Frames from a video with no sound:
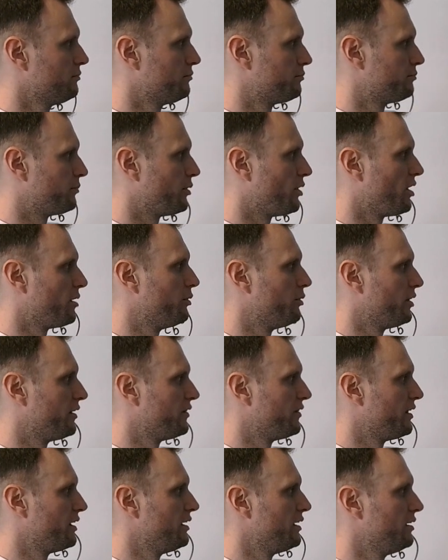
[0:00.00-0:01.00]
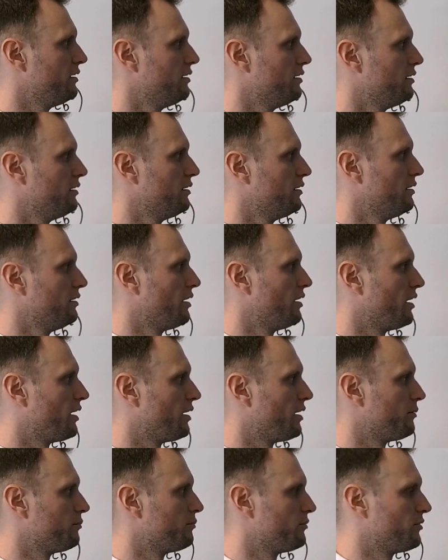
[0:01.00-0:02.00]
by putting
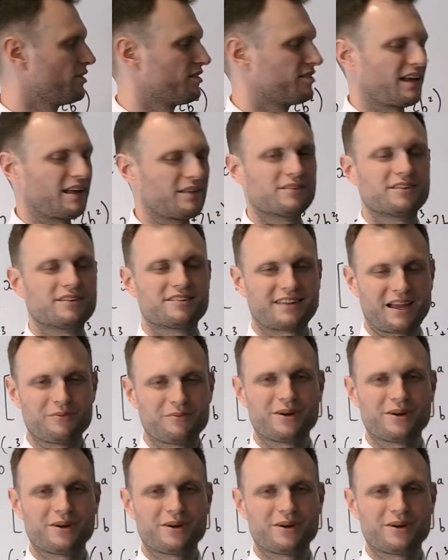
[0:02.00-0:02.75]
the same